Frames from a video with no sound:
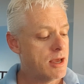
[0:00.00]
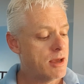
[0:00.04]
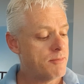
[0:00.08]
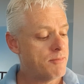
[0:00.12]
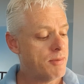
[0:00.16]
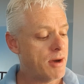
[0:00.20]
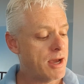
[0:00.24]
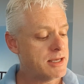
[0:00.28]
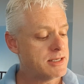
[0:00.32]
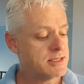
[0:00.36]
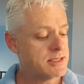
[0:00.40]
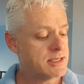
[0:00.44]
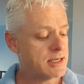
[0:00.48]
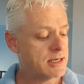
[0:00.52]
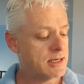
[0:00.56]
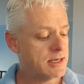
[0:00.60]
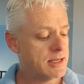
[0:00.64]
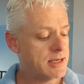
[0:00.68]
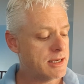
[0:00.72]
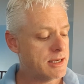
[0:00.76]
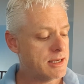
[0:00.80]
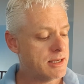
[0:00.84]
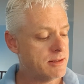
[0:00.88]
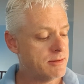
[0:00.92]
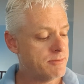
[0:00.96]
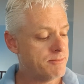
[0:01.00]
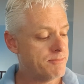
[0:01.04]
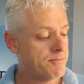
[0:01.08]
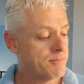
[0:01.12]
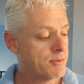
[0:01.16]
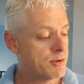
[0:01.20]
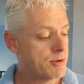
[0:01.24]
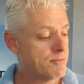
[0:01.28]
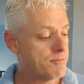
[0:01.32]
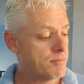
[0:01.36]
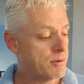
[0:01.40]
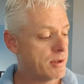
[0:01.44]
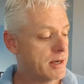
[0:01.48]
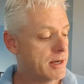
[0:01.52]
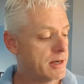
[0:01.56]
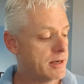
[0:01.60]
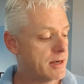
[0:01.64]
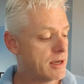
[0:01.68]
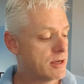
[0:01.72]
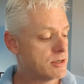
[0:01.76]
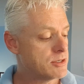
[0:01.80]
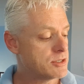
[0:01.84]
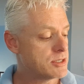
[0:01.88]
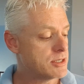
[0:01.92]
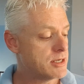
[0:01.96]
Basically, completing
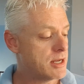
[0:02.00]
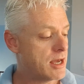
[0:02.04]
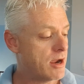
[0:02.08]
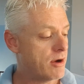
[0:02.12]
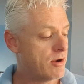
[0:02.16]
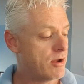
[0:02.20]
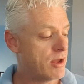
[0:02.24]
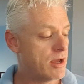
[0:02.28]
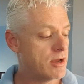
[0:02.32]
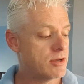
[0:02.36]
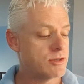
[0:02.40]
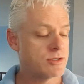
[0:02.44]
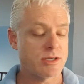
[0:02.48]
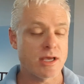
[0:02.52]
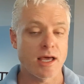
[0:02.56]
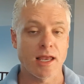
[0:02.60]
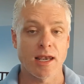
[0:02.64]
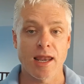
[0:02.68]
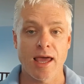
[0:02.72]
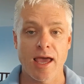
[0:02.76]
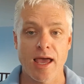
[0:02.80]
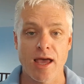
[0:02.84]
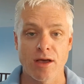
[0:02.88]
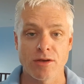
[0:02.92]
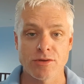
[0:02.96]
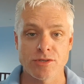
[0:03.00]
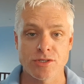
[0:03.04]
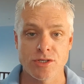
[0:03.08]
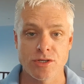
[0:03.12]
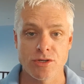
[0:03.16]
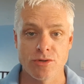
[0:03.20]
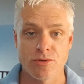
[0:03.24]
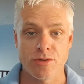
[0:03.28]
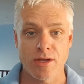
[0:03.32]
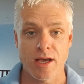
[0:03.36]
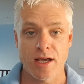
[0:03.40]
those scenarios allows you,